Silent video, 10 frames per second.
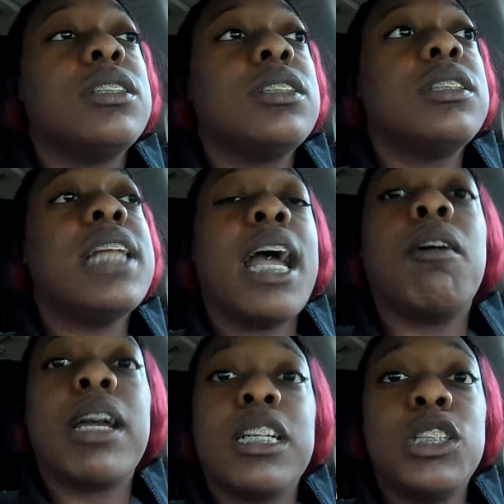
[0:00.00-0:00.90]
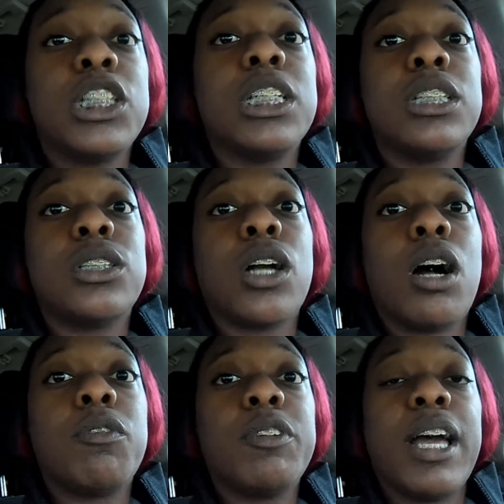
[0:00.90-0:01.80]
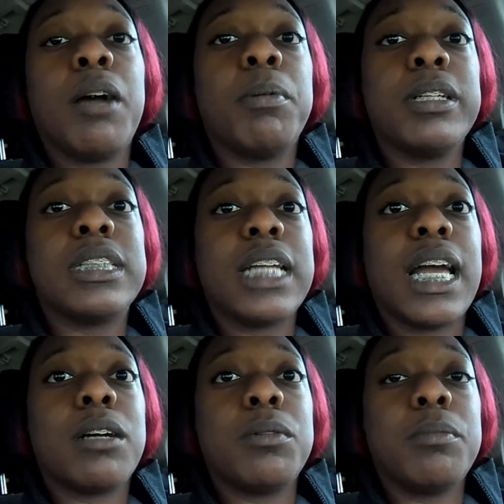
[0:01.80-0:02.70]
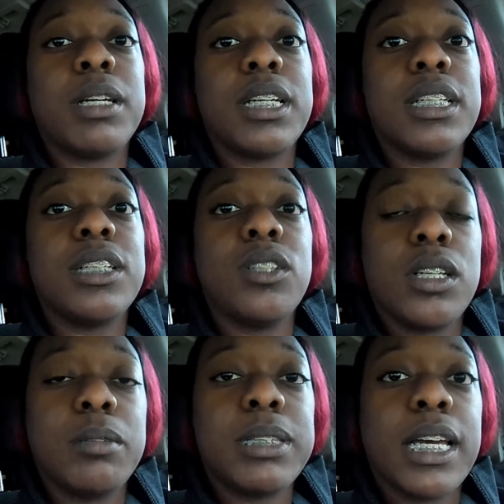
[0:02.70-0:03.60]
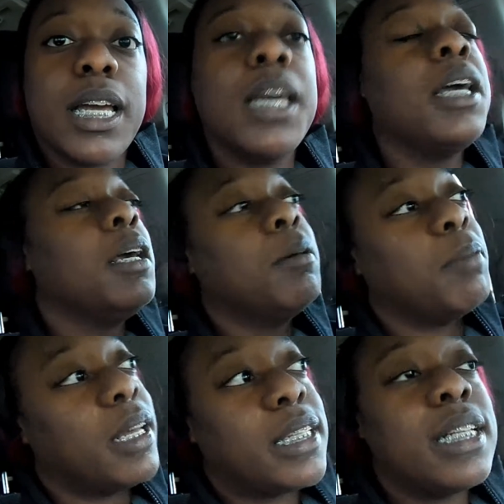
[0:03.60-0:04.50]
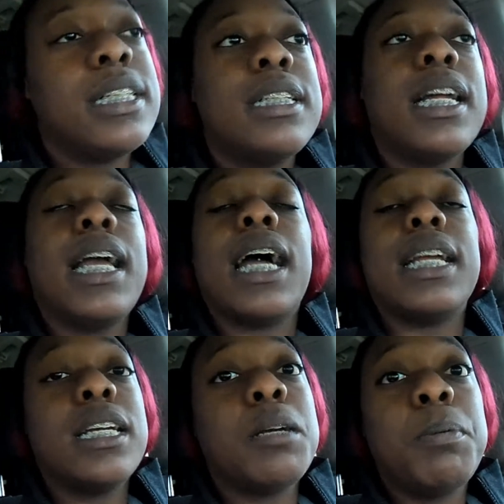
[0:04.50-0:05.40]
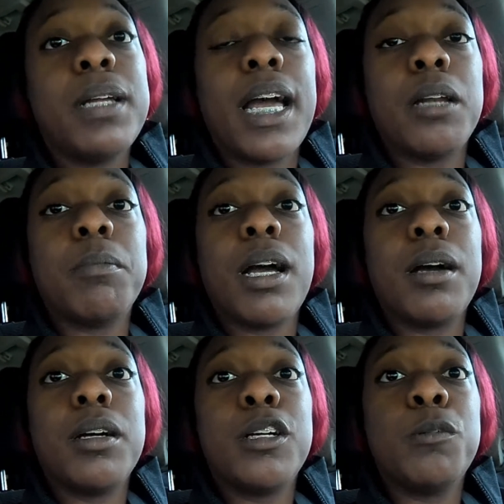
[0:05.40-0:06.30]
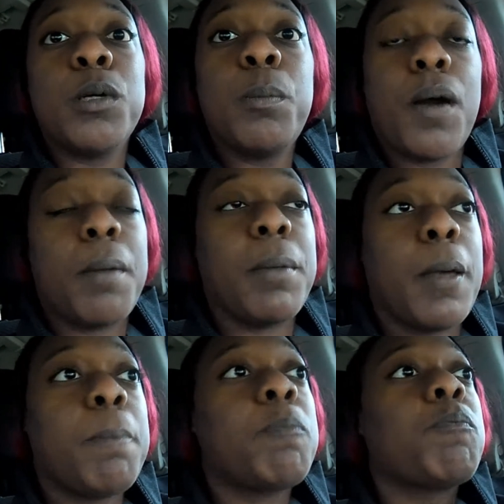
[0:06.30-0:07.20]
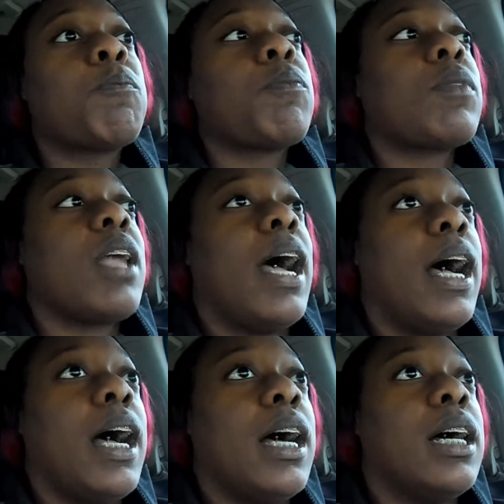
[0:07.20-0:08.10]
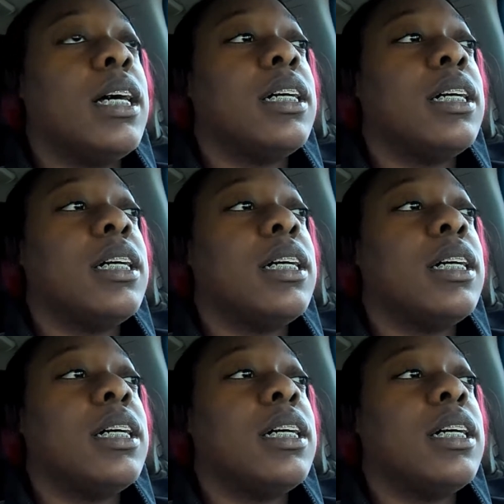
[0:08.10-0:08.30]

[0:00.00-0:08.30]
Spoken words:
Now I can judge off of how a person act with me. You know what I'm saying? But at the end of the day, I didn't get put out of my apartment. I